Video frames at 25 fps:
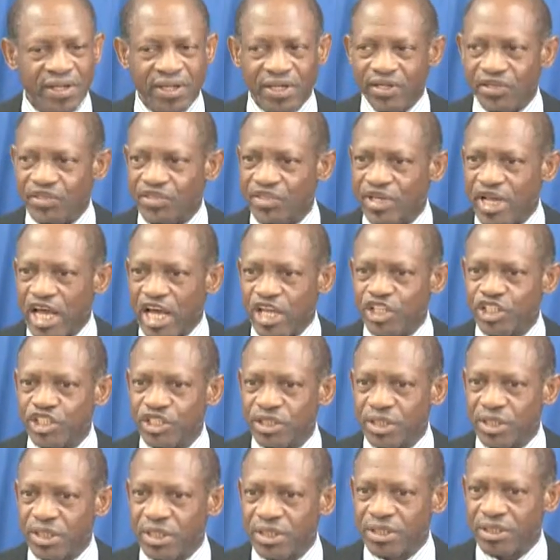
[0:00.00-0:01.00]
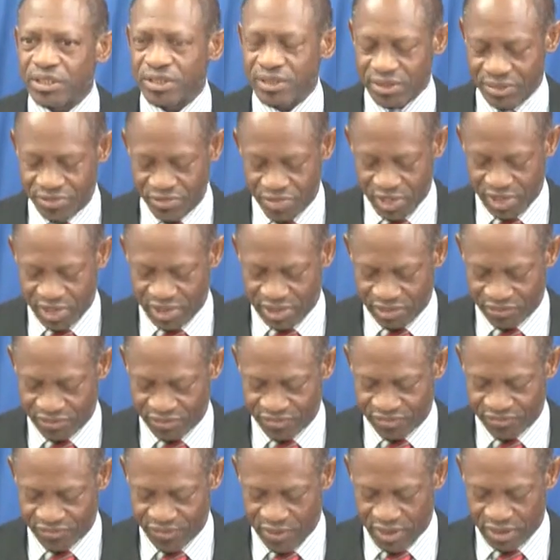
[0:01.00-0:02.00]
International
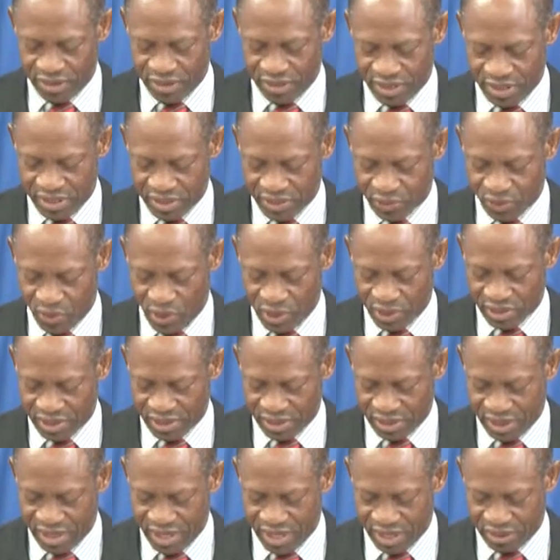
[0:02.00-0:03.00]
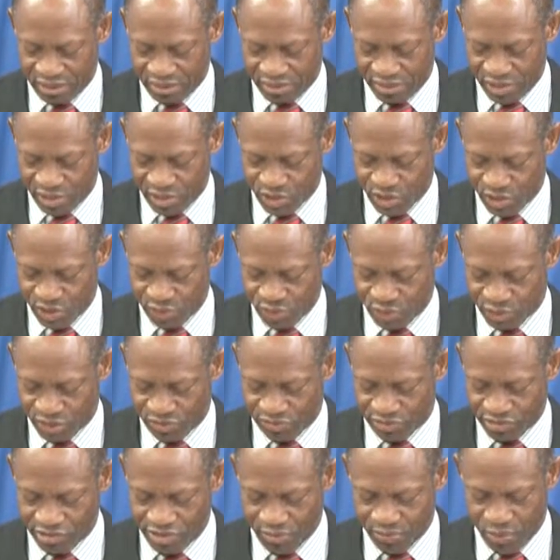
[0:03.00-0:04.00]
Monetary Fund has once again issued
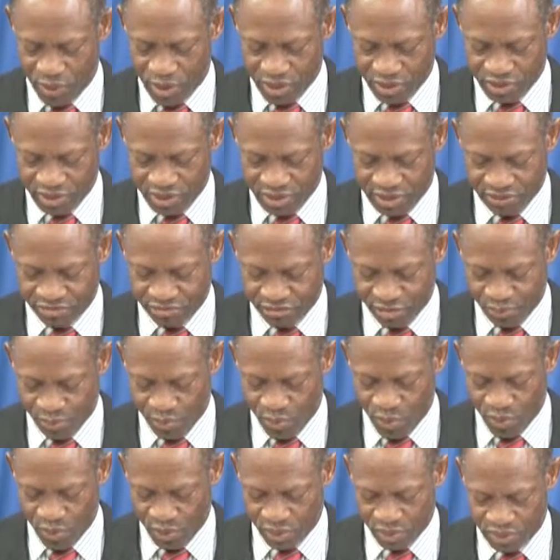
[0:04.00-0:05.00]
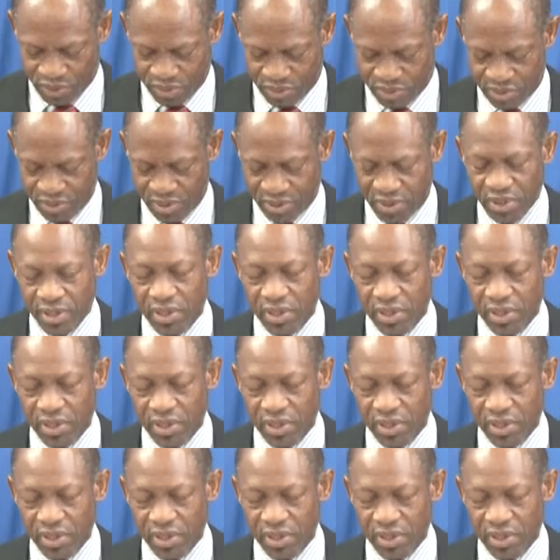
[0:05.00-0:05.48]
a very positive report